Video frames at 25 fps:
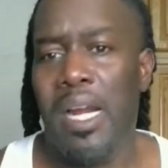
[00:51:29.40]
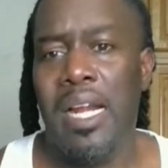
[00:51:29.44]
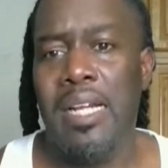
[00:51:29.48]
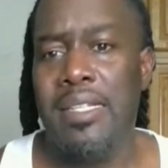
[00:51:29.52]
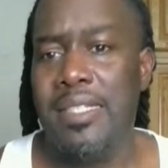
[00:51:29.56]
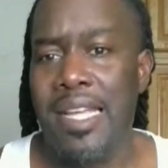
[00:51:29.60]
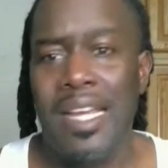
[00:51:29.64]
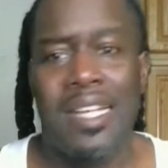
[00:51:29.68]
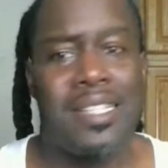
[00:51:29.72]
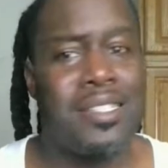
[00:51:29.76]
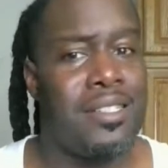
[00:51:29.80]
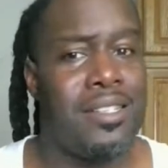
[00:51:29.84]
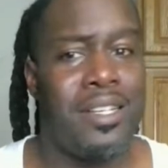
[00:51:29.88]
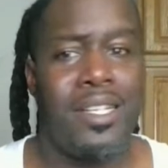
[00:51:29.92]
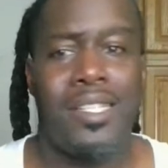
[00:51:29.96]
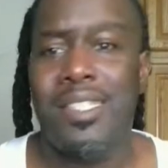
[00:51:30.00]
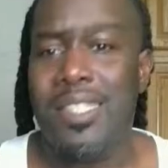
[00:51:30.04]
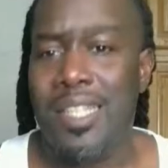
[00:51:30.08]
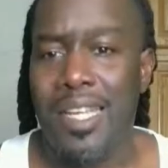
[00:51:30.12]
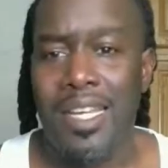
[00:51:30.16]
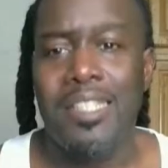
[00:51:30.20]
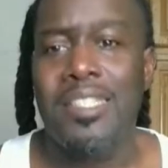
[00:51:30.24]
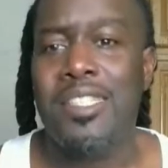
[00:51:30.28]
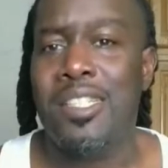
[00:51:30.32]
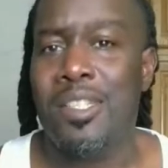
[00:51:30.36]
That brings
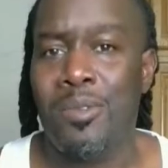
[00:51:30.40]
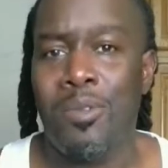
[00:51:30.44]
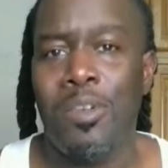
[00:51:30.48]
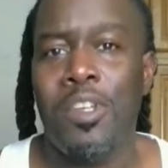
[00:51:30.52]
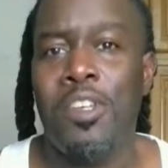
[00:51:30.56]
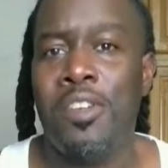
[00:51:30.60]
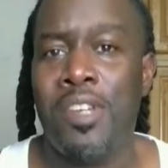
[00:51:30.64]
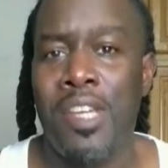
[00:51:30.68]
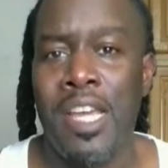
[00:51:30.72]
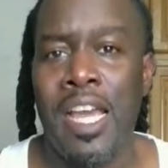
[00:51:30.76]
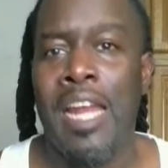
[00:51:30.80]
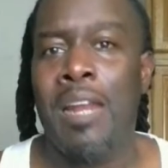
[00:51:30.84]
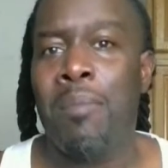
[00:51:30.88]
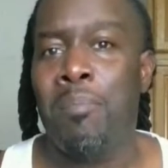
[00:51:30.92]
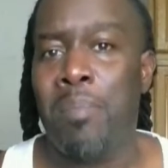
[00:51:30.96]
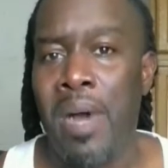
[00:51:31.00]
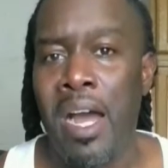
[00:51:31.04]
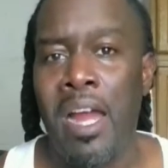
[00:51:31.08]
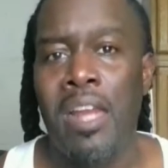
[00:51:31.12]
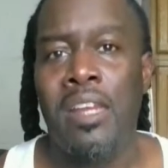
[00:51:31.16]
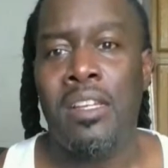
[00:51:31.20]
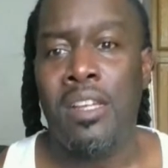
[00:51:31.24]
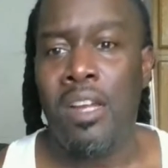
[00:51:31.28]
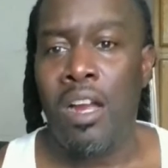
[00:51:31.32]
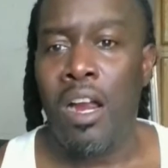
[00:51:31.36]
extra attention when you
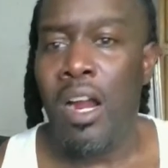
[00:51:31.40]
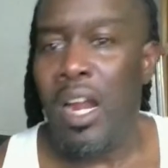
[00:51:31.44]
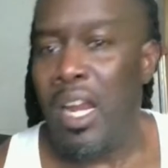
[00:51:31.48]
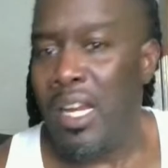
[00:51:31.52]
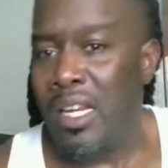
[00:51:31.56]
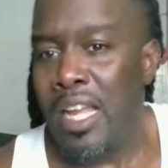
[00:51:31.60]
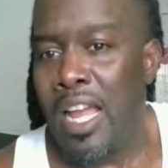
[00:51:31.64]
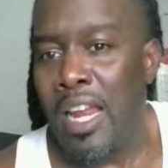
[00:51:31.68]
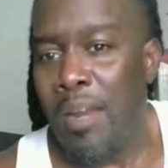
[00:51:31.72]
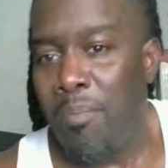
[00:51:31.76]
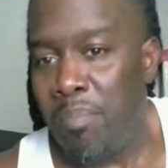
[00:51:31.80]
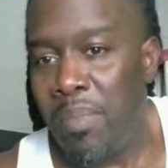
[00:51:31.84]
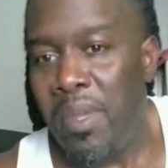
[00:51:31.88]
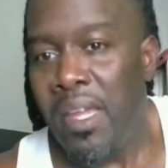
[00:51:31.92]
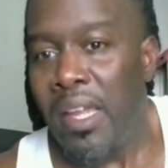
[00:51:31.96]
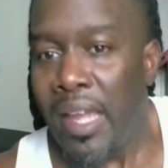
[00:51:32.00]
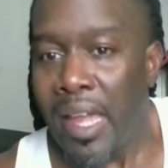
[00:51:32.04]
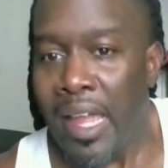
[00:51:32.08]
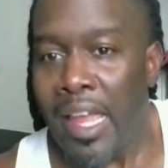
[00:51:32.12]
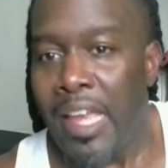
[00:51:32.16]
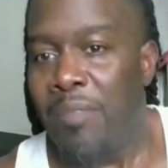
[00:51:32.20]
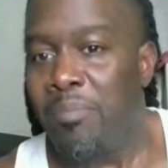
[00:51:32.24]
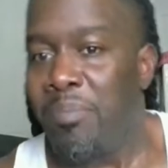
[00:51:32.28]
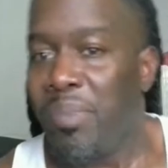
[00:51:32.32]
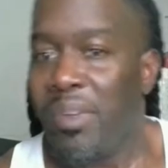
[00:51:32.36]
got a bodyguard that got
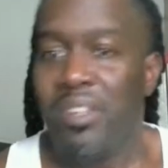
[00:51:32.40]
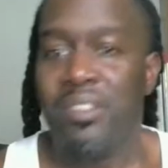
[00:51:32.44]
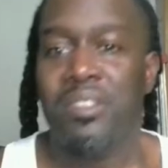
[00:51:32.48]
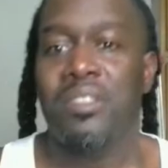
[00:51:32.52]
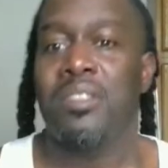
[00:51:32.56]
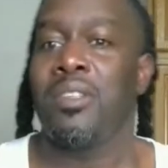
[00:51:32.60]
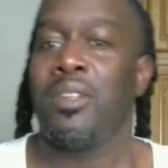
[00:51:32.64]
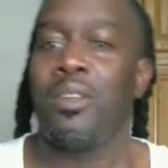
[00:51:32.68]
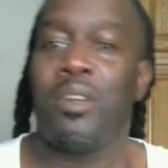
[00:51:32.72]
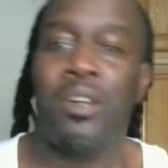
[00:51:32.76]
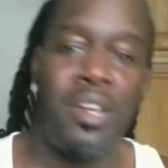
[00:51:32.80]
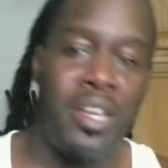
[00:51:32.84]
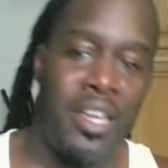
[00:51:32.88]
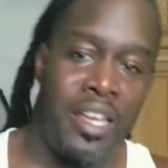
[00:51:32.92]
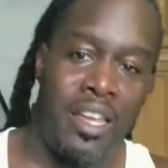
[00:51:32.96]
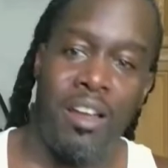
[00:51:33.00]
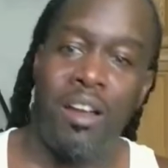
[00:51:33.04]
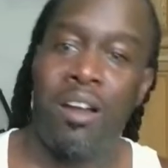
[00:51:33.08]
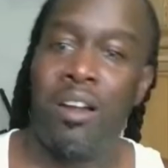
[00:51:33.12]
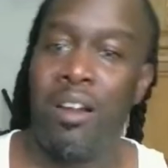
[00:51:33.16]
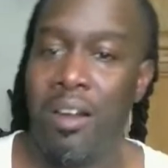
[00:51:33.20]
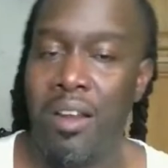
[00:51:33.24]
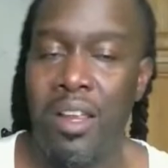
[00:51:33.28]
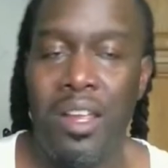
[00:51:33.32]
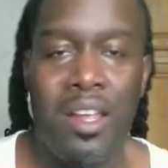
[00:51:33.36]
a big ass pistol
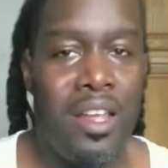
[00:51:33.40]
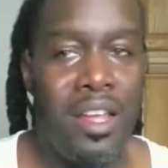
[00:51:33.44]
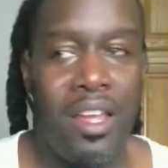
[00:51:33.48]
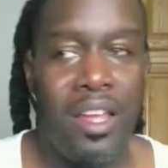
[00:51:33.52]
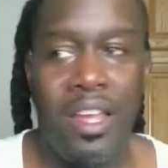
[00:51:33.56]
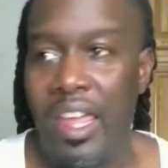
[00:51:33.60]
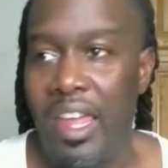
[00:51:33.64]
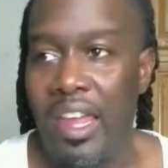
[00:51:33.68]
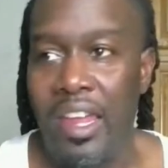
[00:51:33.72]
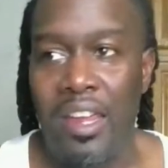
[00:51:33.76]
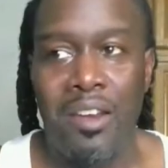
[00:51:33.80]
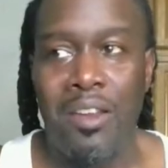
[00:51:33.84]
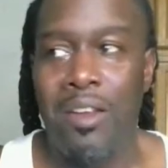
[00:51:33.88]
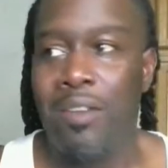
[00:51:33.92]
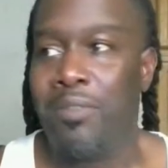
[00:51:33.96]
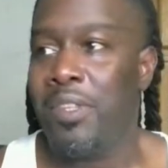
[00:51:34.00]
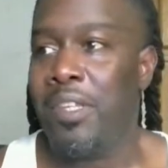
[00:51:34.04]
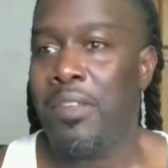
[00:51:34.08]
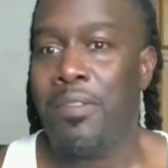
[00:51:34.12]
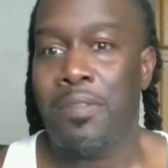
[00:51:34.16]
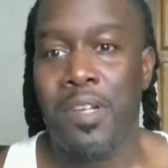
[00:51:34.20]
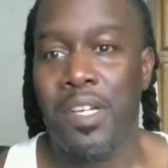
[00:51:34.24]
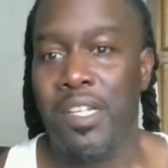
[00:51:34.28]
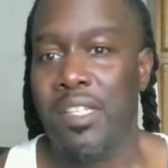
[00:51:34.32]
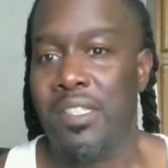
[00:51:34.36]
or AR
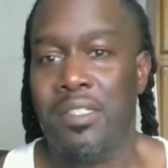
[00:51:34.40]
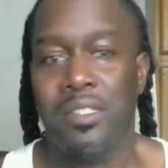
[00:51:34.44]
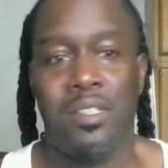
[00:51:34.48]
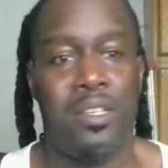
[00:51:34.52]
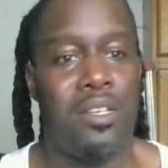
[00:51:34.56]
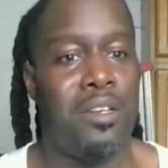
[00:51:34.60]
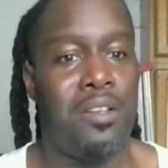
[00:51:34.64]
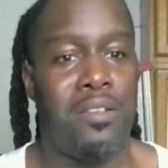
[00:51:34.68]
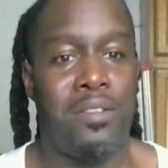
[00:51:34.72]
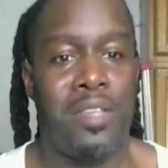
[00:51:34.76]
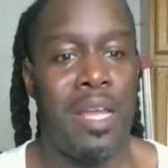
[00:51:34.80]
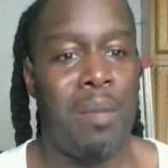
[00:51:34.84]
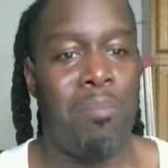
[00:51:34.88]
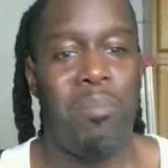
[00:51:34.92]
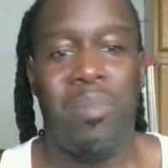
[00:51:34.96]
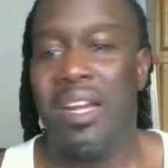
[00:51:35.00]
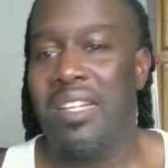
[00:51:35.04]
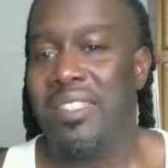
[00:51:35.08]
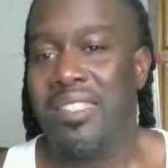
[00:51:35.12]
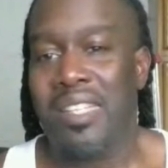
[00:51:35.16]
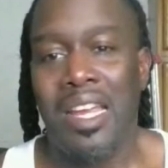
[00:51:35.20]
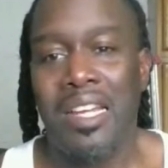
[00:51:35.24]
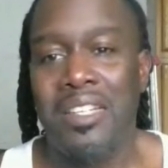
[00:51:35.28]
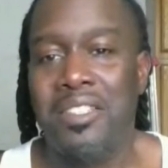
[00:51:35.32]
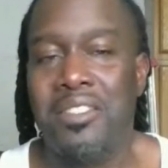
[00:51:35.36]
hanging off their fucking self.
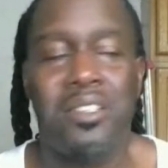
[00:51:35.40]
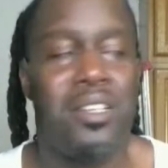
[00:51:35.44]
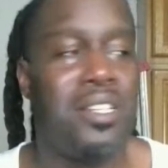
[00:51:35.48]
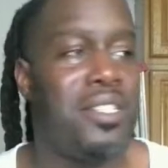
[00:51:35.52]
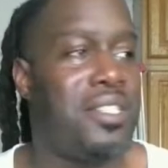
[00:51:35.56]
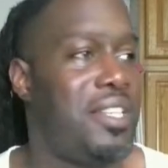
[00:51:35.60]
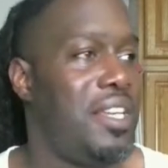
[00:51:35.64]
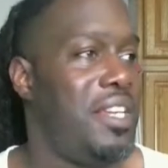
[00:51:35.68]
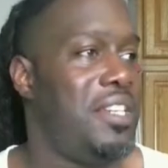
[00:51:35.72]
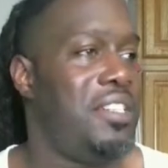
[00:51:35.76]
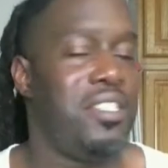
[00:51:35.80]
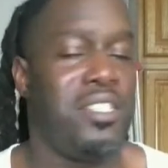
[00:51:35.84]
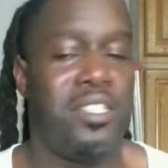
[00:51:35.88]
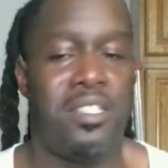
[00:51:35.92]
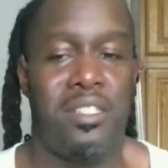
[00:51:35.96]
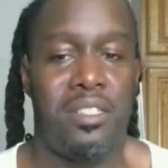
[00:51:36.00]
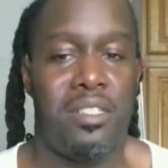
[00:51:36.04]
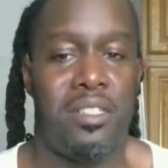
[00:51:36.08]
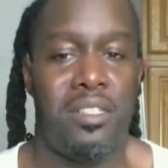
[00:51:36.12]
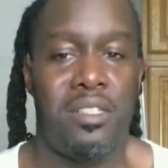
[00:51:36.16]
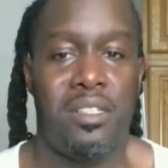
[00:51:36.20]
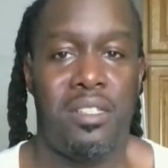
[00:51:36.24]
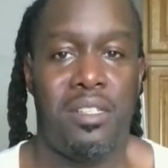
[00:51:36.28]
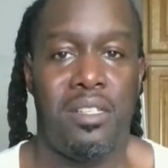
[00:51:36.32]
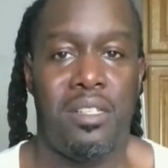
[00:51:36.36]
That brings extra
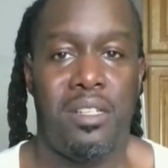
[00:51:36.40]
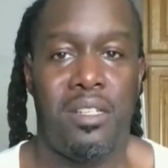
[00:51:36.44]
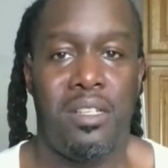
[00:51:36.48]
attention.